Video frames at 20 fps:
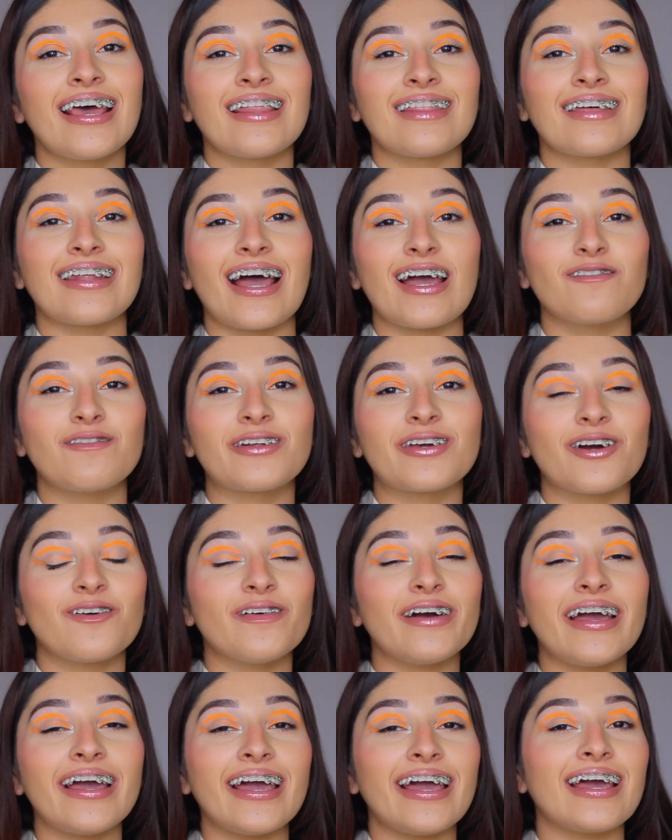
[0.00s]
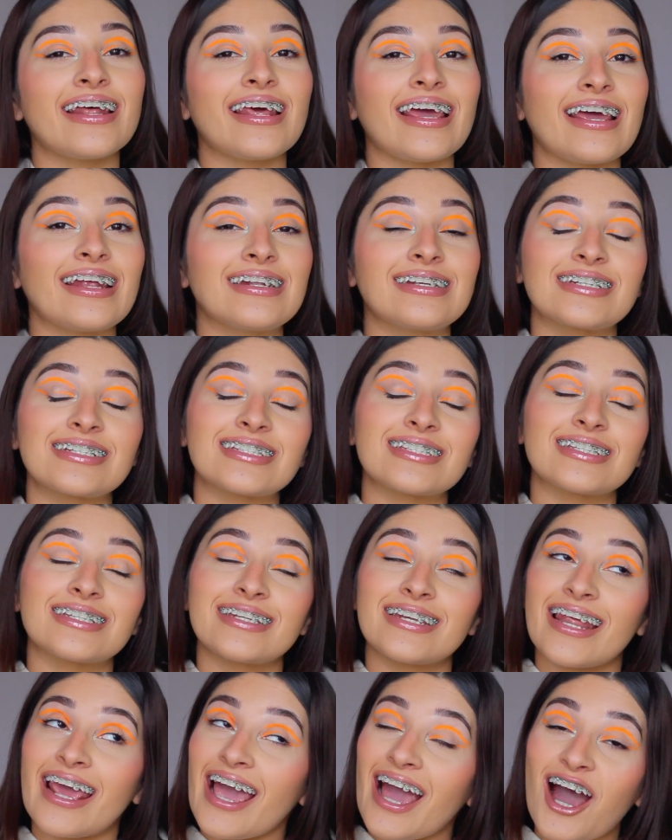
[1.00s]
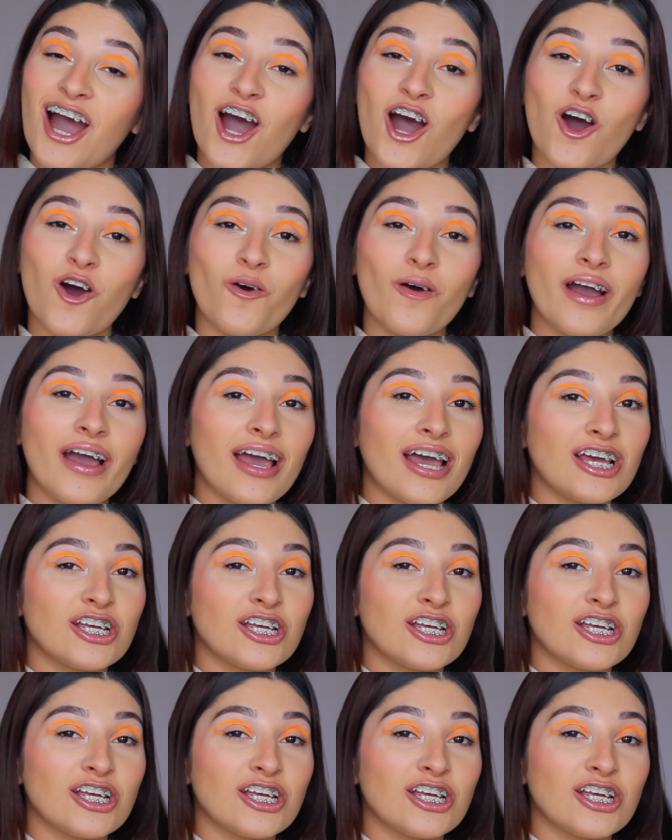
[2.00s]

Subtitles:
that I would go ahead and just now